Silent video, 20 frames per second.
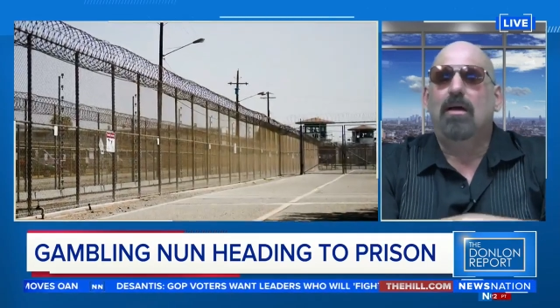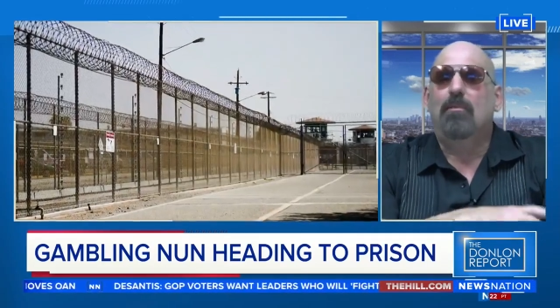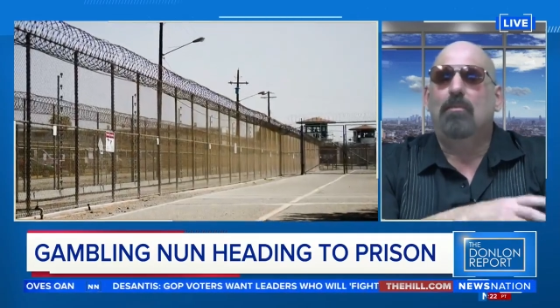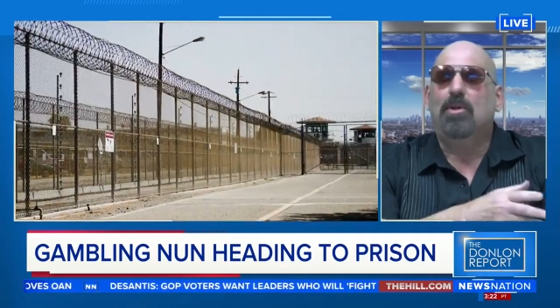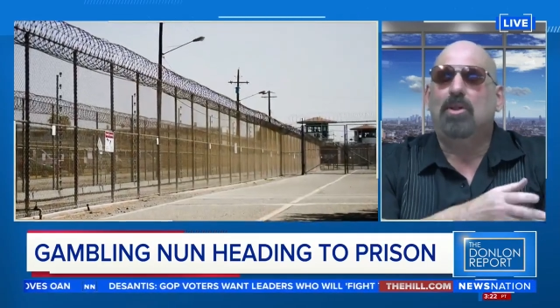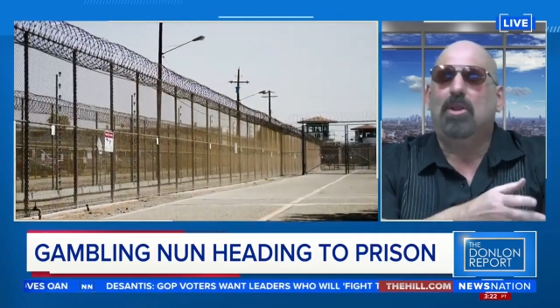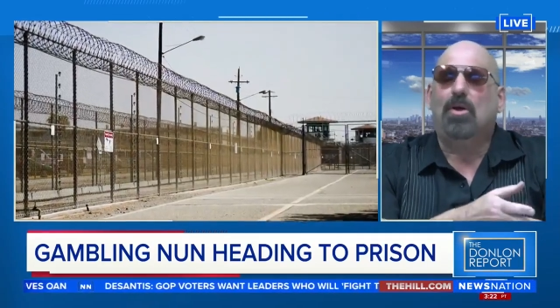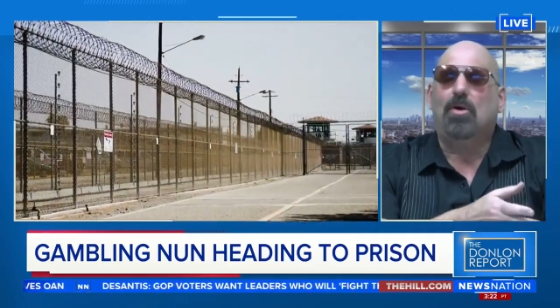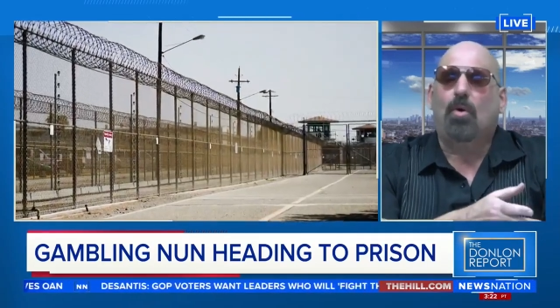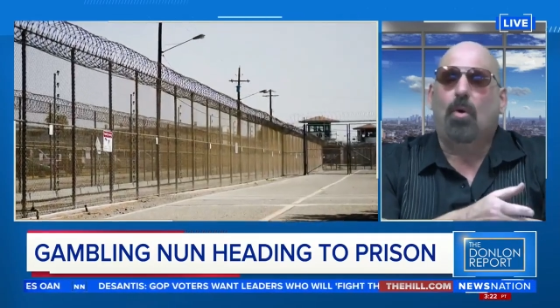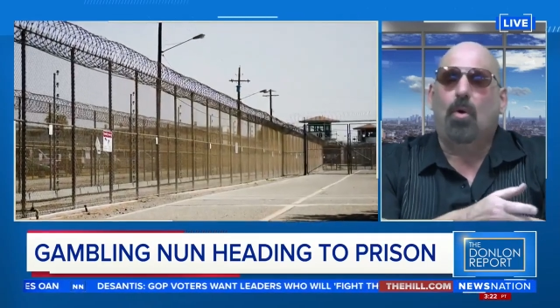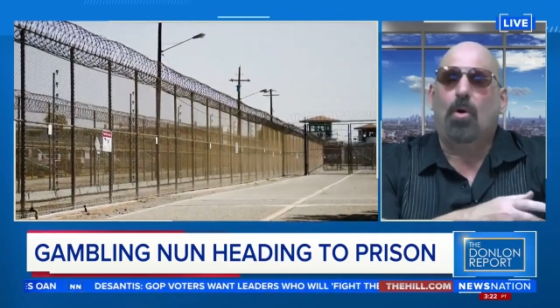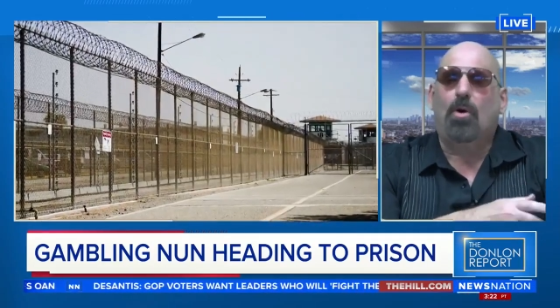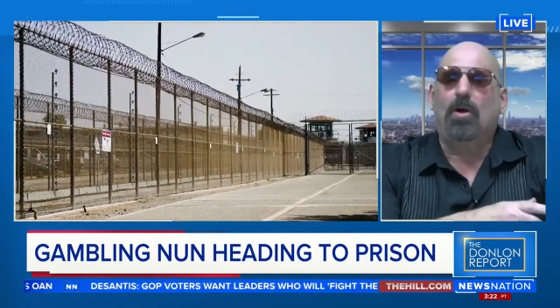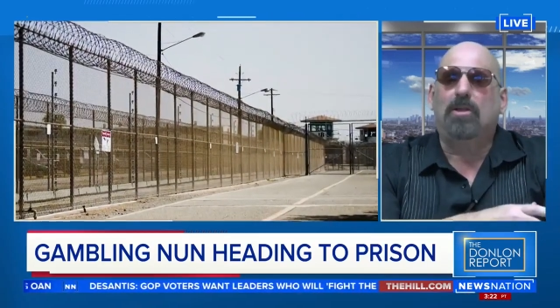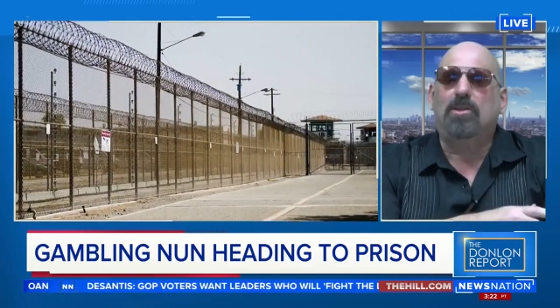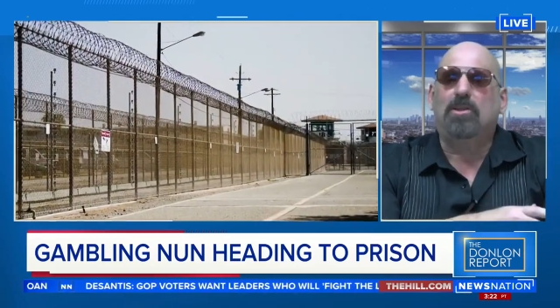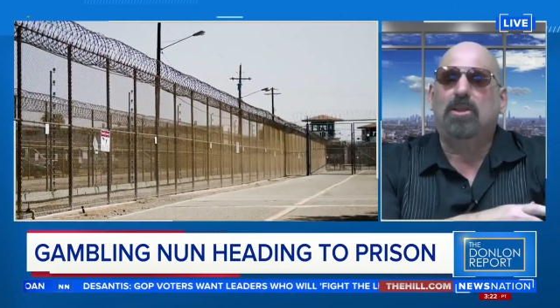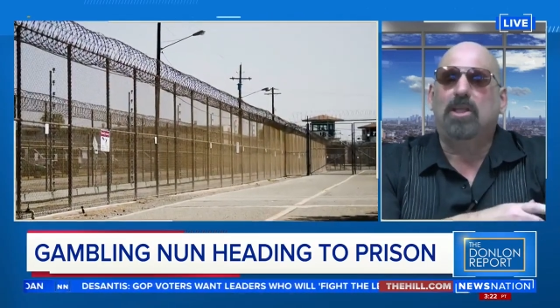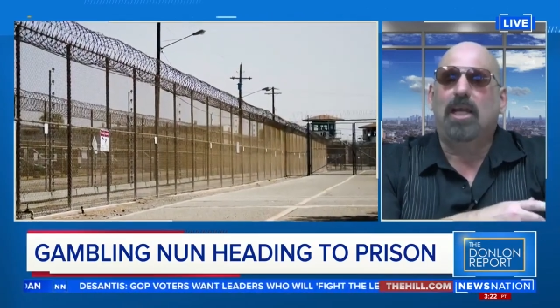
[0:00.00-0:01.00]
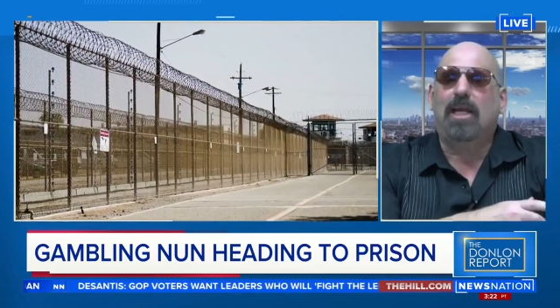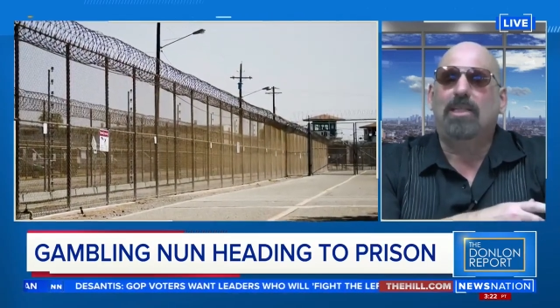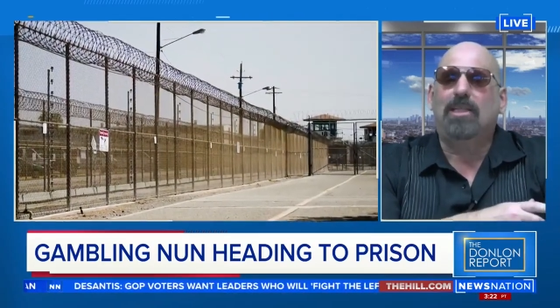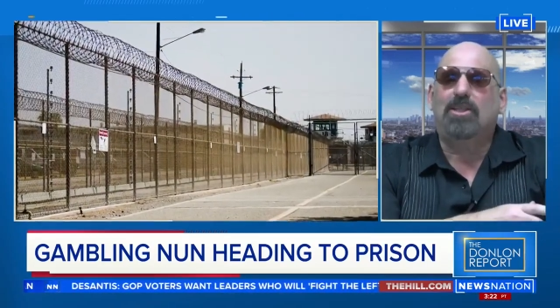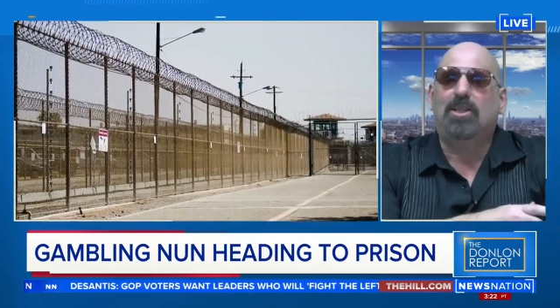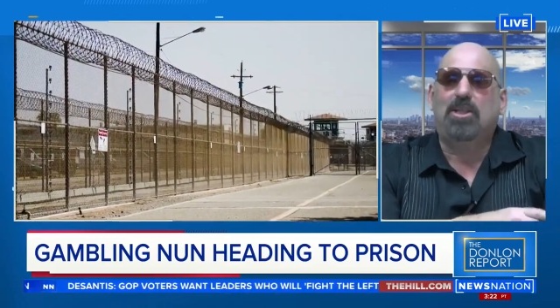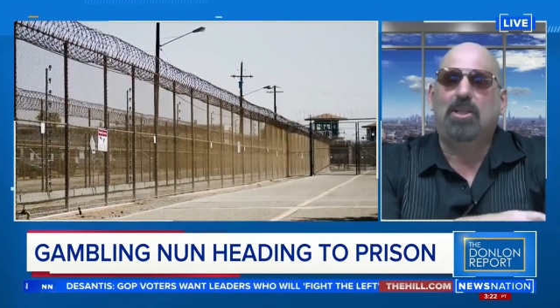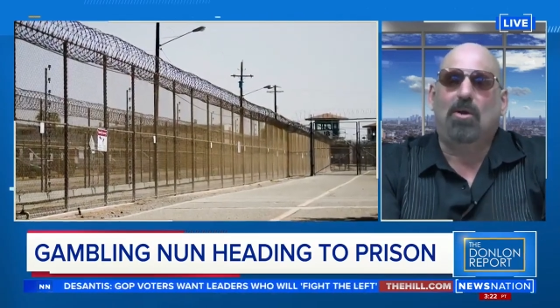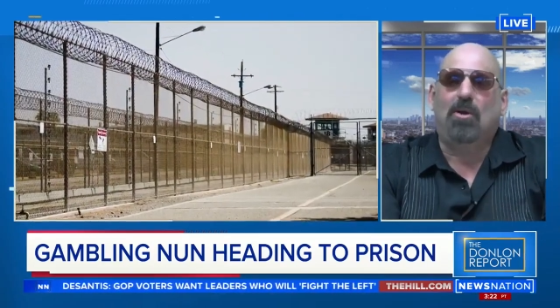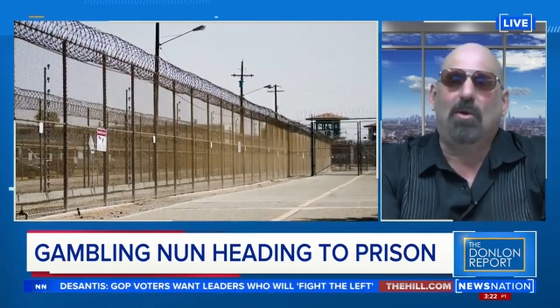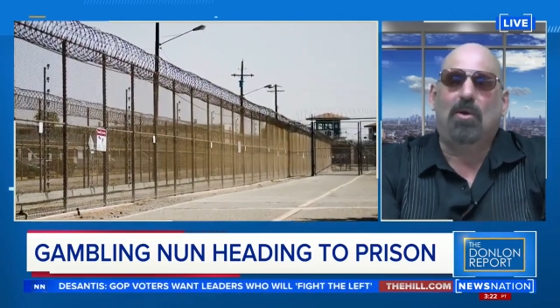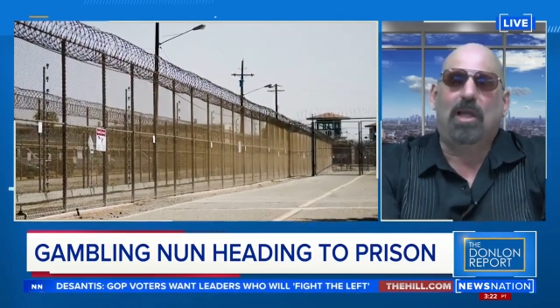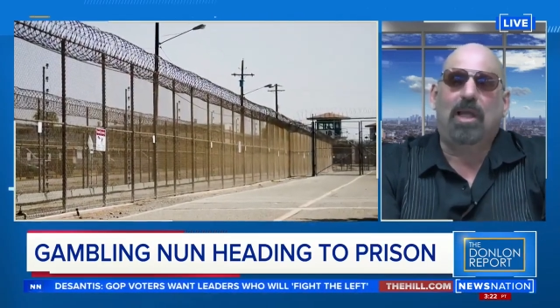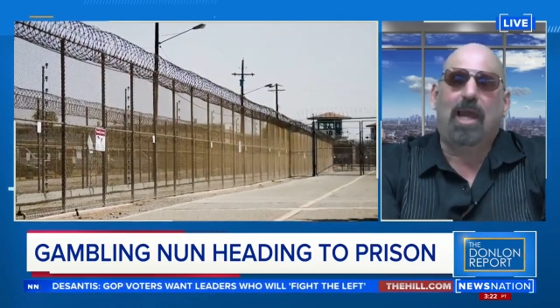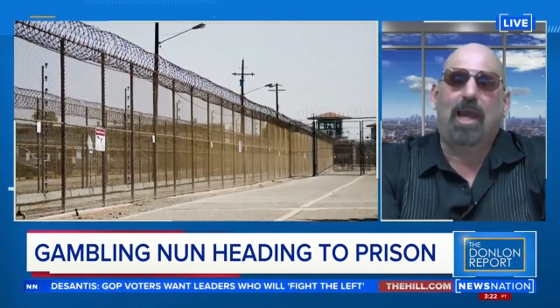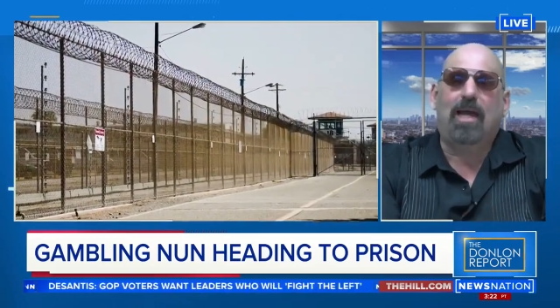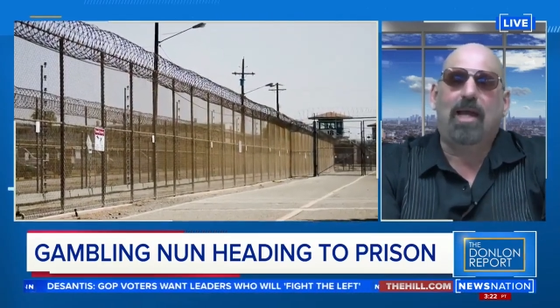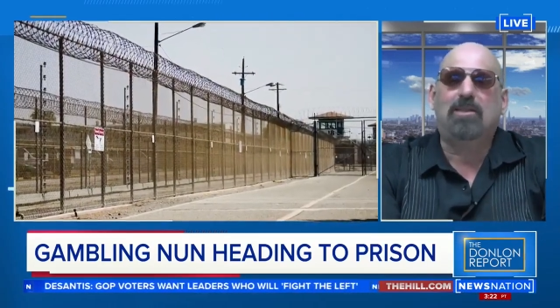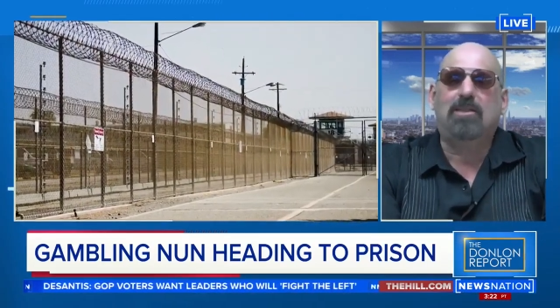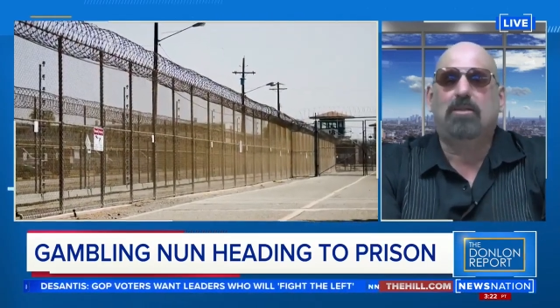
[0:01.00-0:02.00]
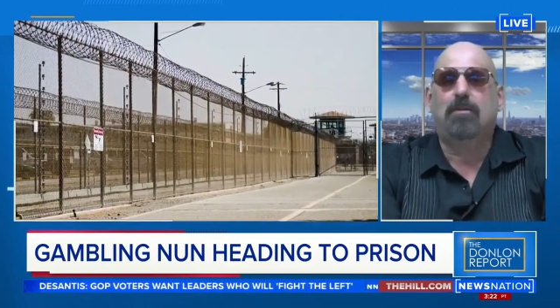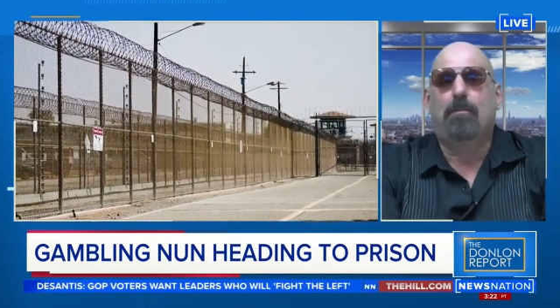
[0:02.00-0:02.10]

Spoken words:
but the court said she only has